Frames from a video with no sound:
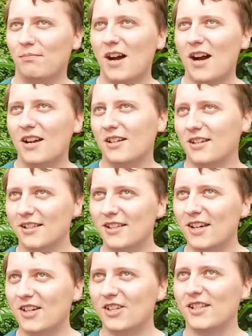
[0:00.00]
part in
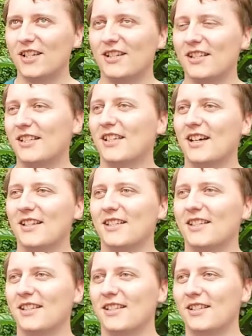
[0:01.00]
discussions and decide
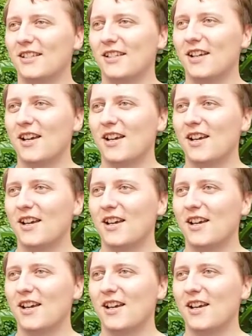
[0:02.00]
things.